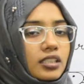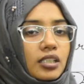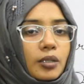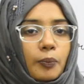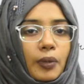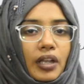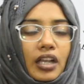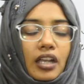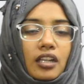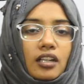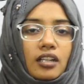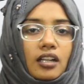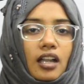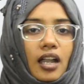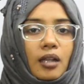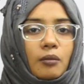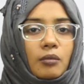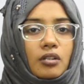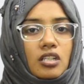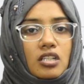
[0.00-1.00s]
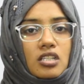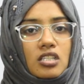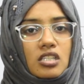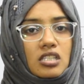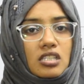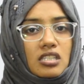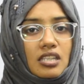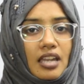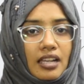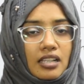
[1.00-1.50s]
The parenchymatous
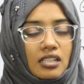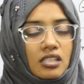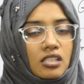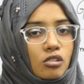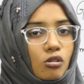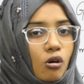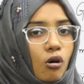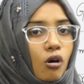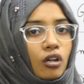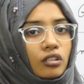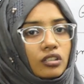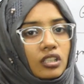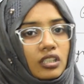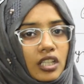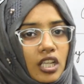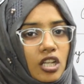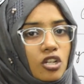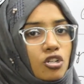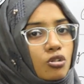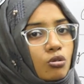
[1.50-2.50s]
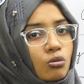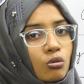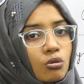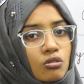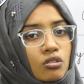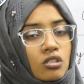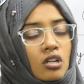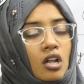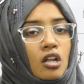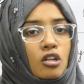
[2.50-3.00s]
cells or the
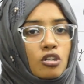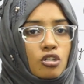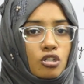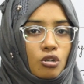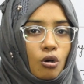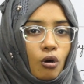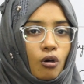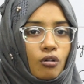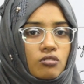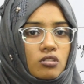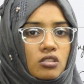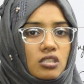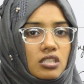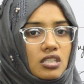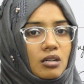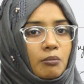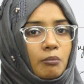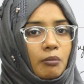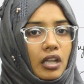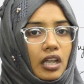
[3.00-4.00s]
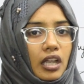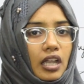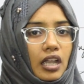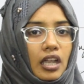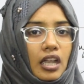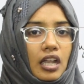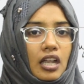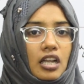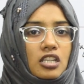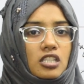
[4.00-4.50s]
tissues shows some
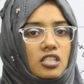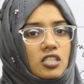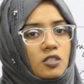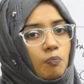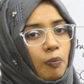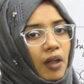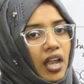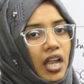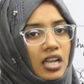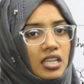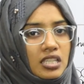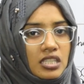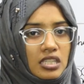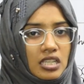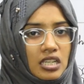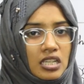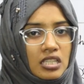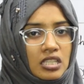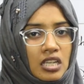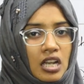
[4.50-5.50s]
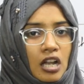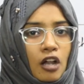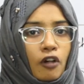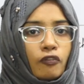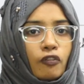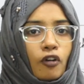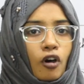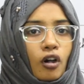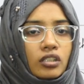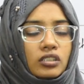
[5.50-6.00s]
air spaces
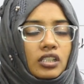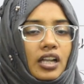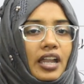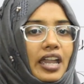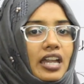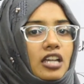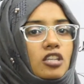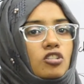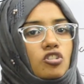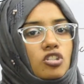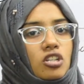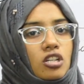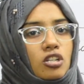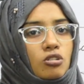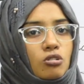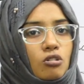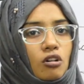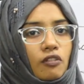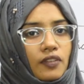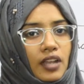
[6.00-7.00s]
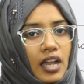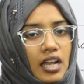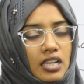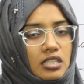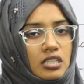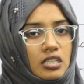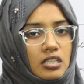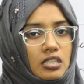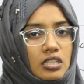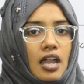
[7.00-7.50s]
for the exchange of
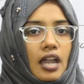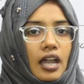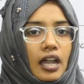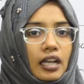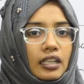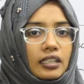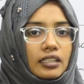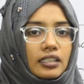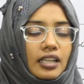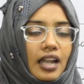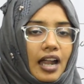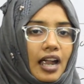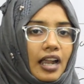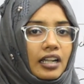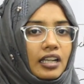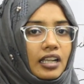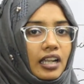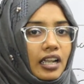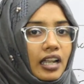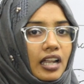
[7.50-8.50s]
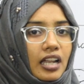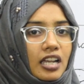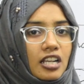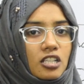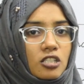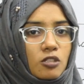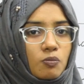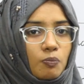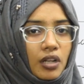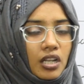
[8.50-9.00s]
gases and that air
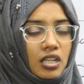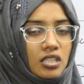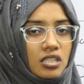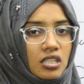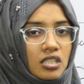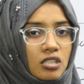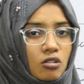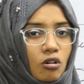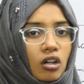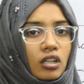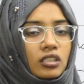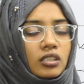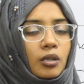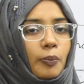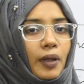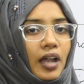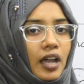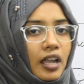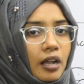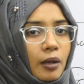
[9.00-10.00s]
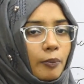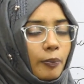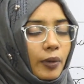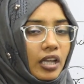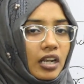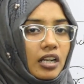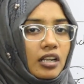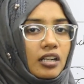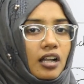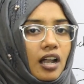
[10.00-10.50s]
spaces or the
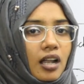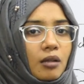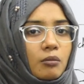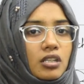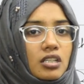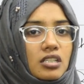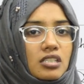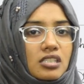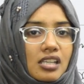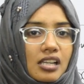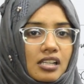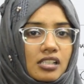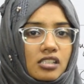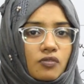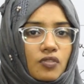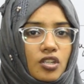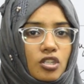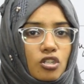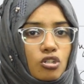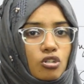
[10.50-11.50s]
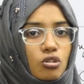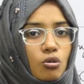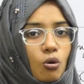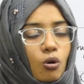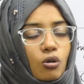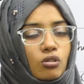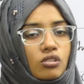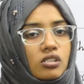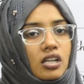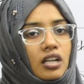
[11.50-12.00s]
parenchymatous cells which
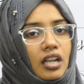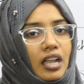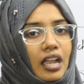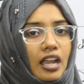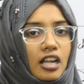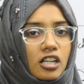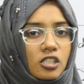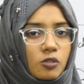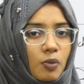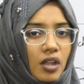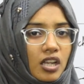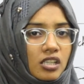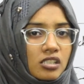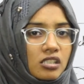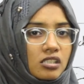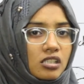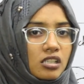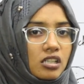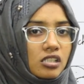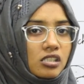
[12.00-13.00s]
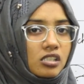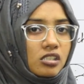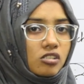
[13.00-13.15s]
shows the air spaces in its